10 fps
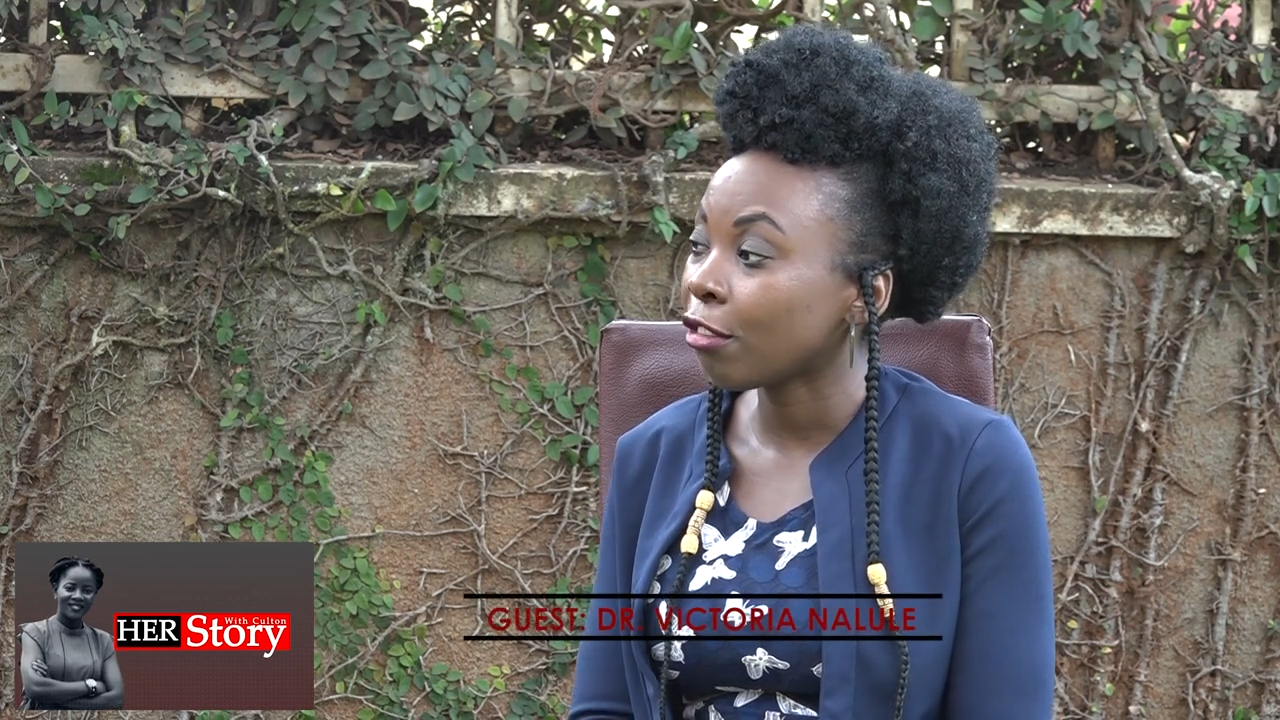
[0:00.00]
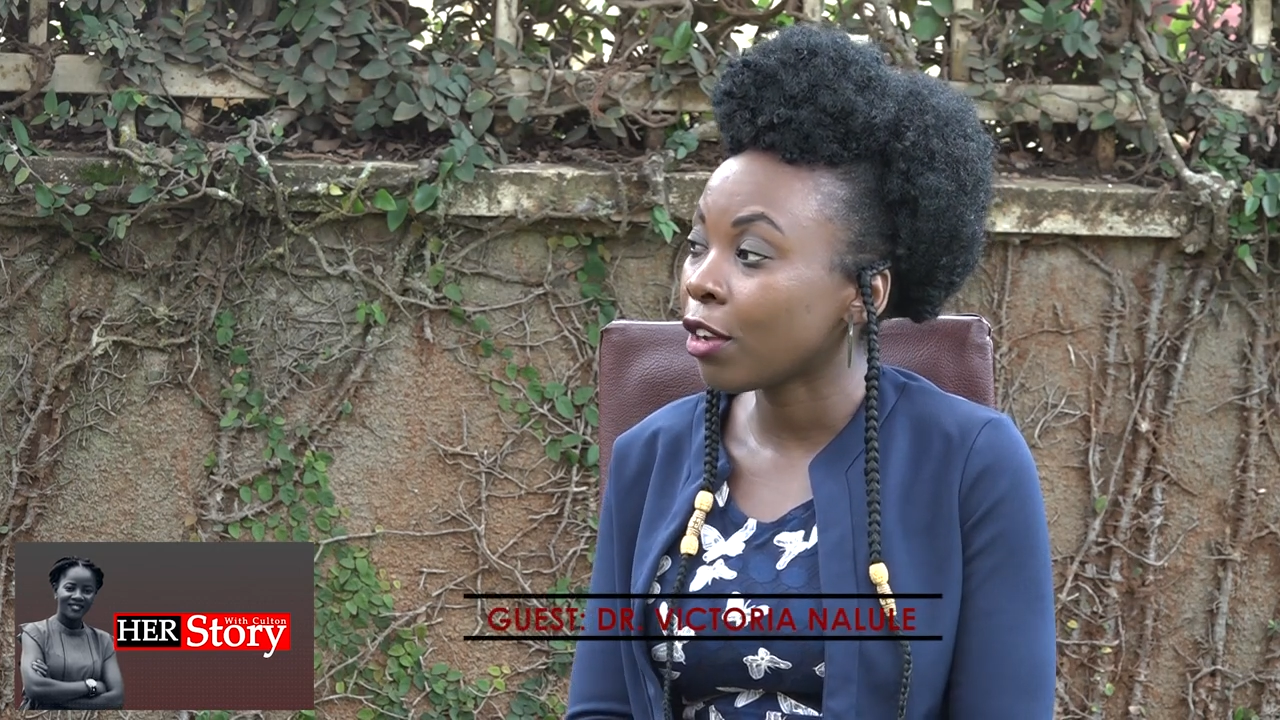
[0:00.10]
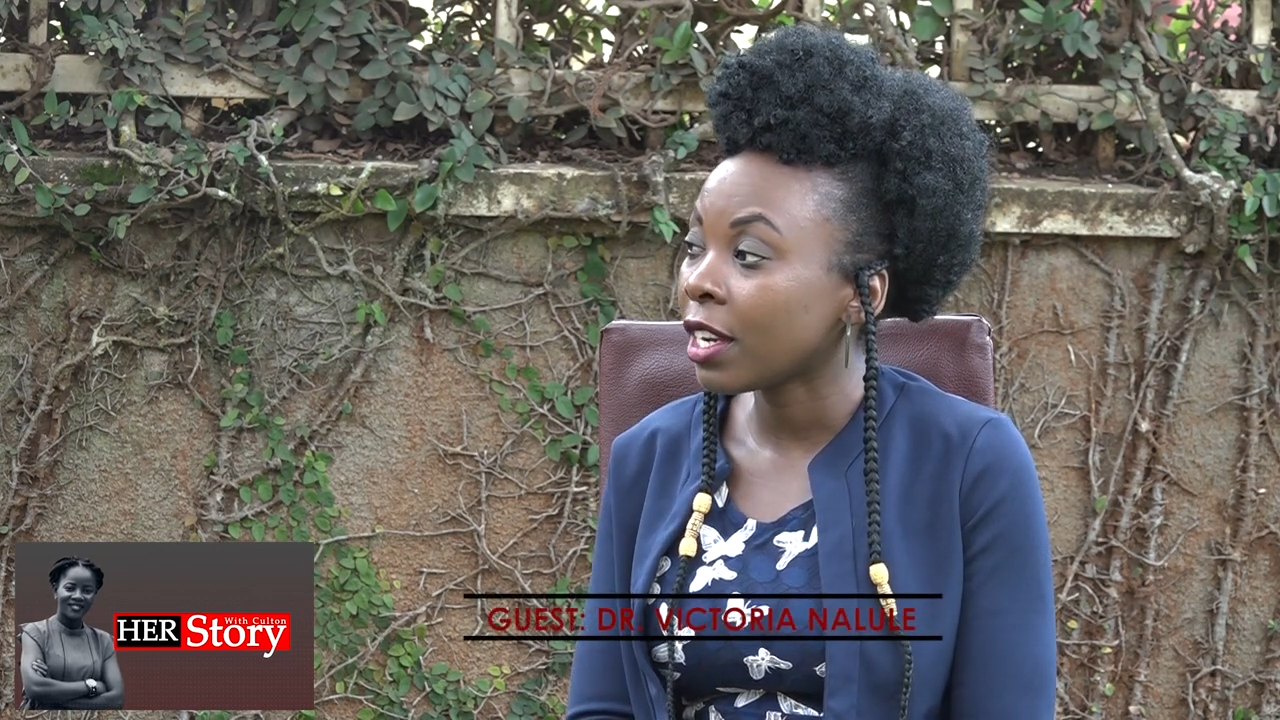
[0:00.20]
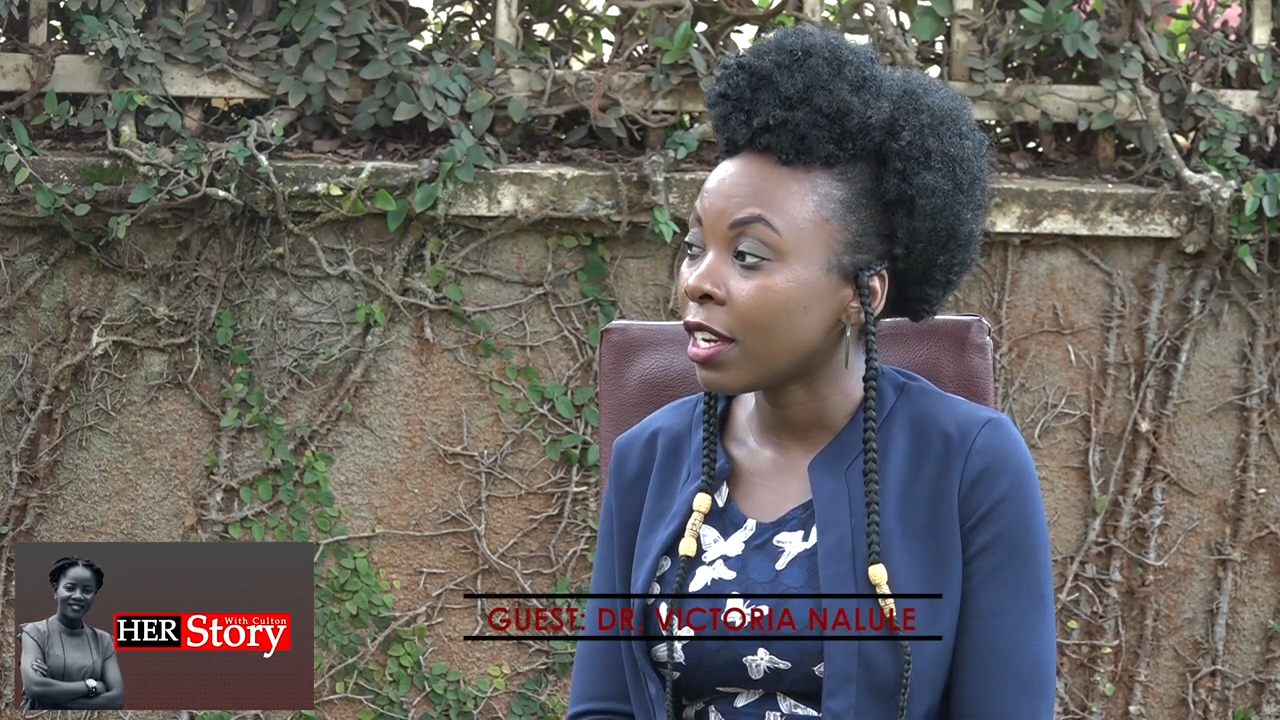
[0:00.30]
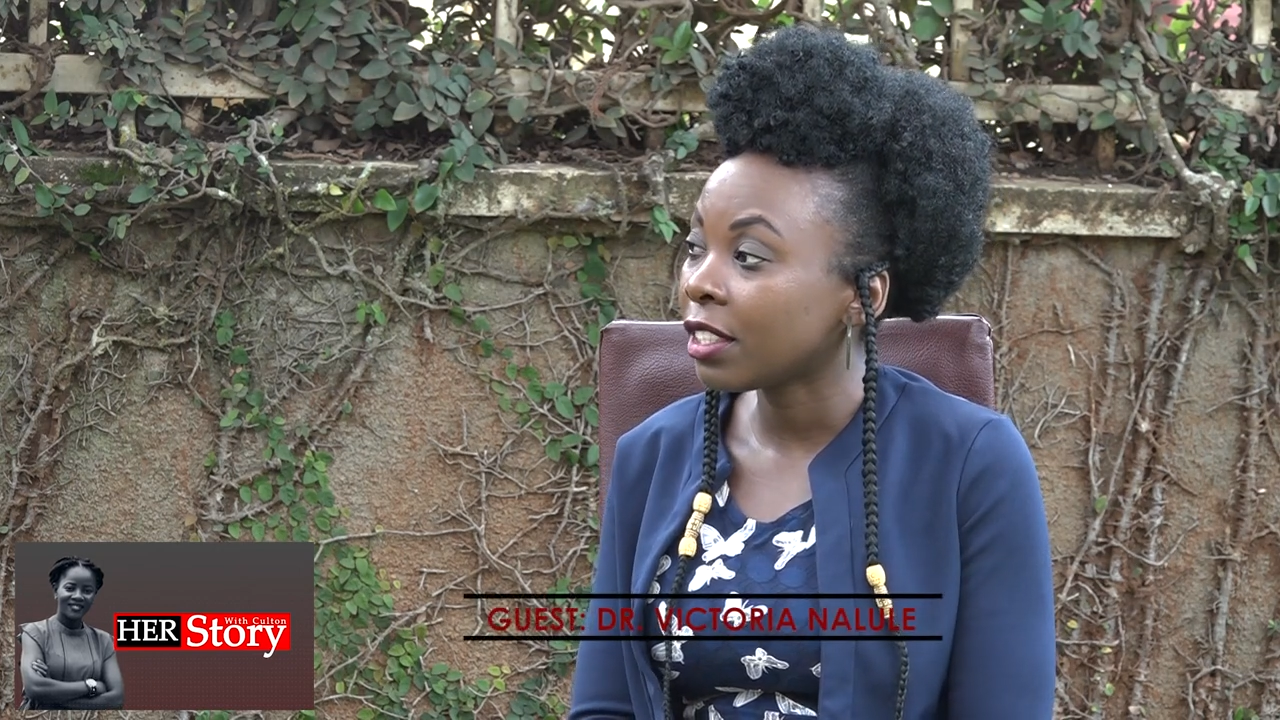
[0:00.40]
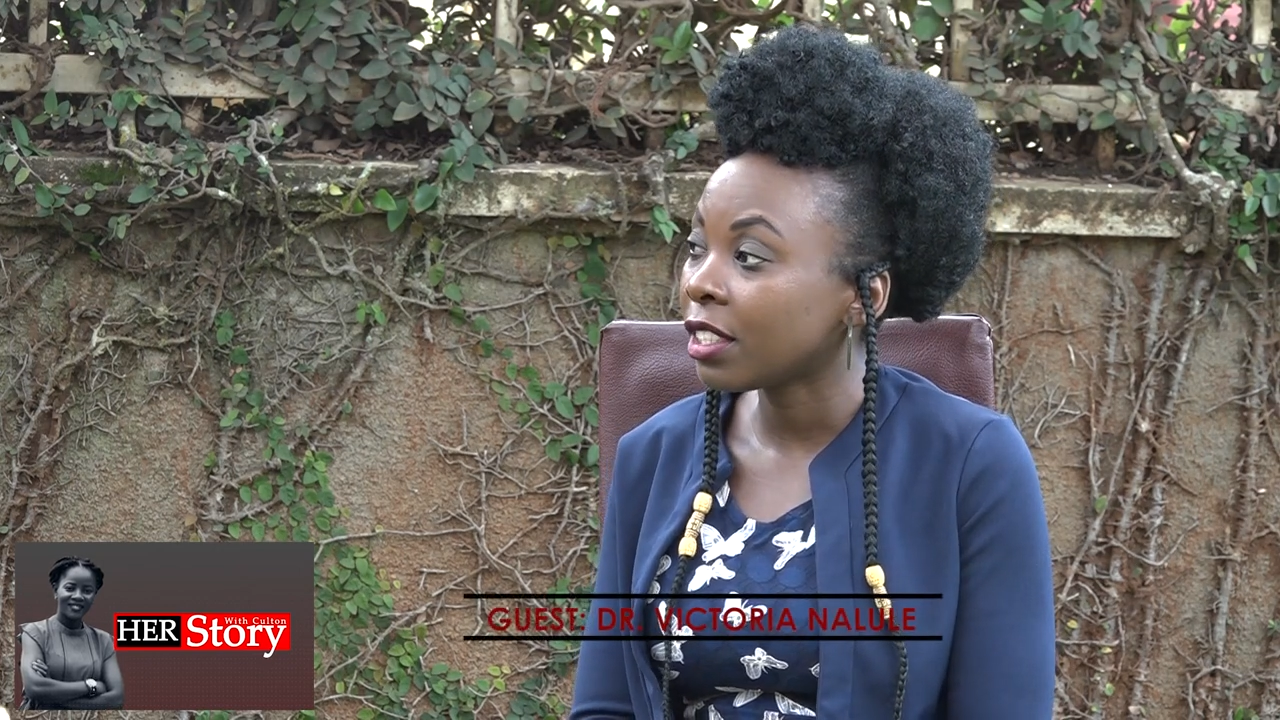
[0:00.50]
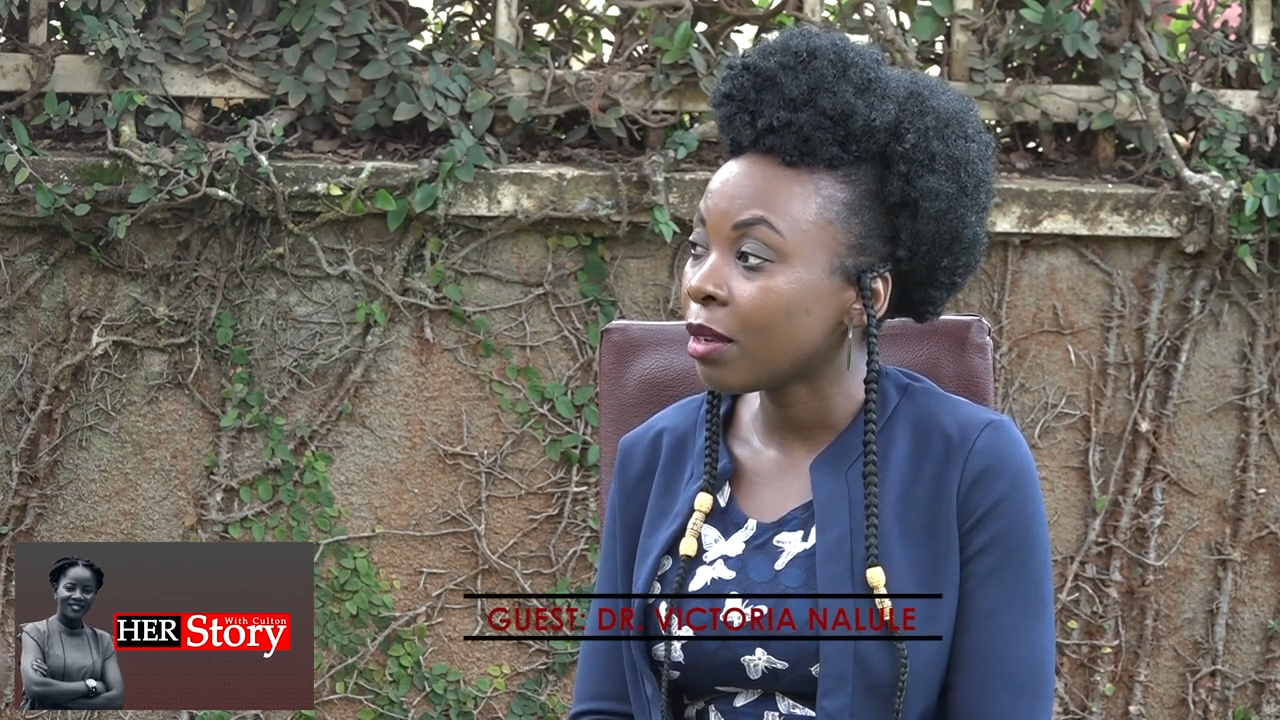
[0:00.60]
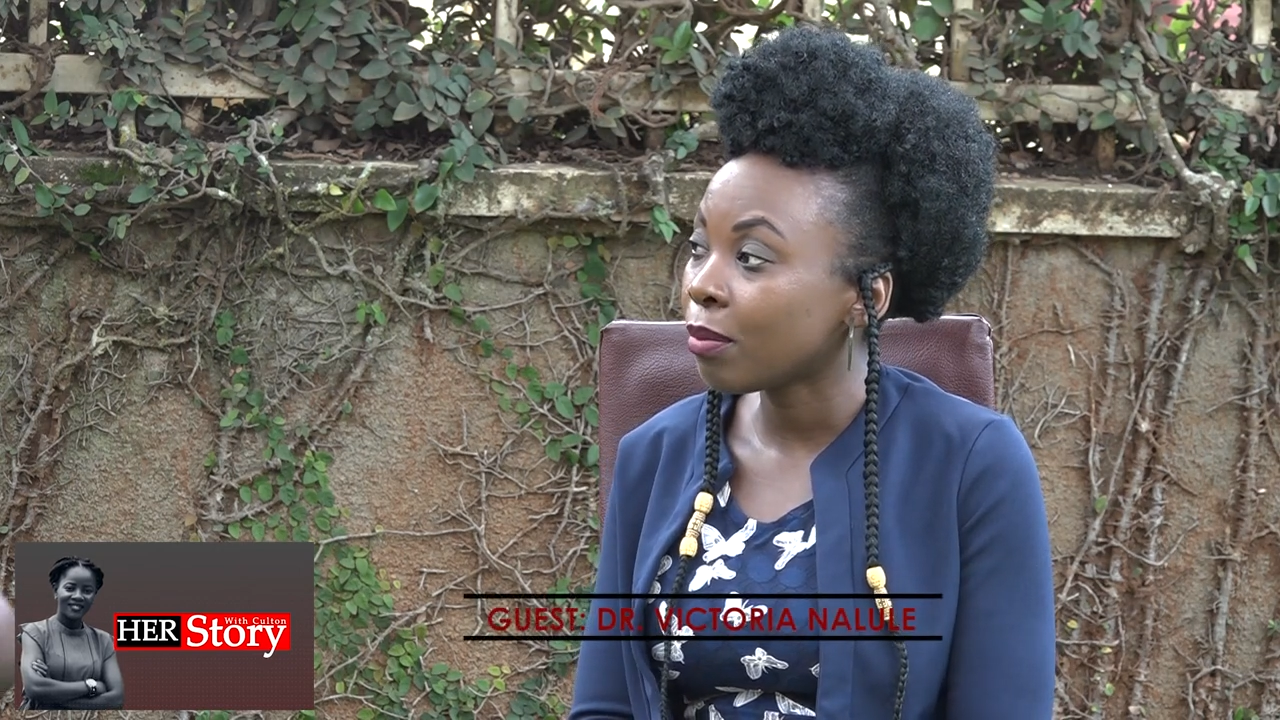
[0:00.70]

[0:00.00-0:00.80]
for Energy,